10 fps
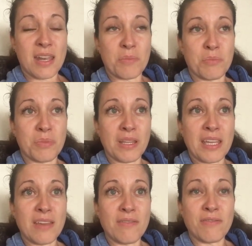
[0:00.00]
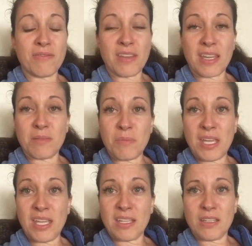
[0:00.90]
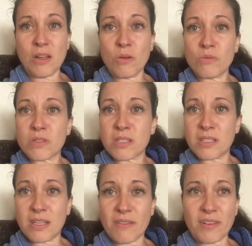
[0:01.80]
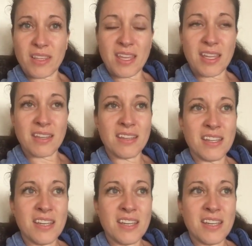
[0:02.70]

and believing in me and notes and everything.